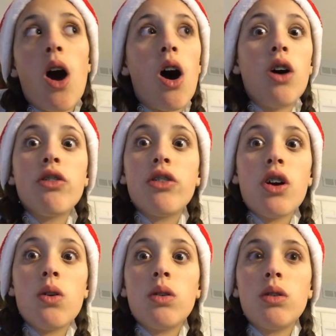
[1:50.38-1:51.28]
Also,
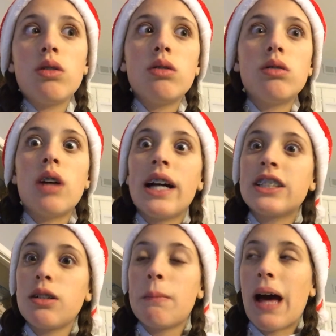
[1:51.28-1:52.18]
I
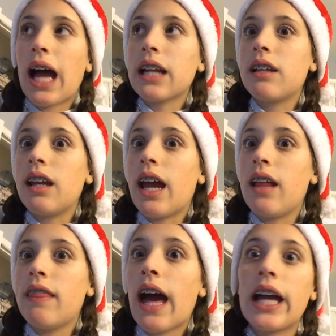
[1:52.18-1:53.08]
should pack
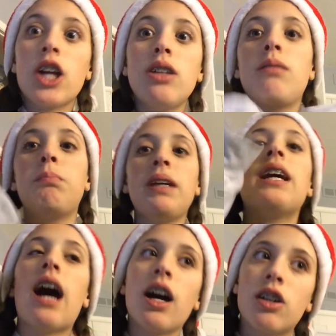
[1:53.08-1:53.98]
today. That could
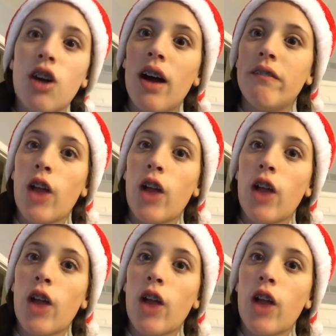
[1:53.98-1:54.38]
be a good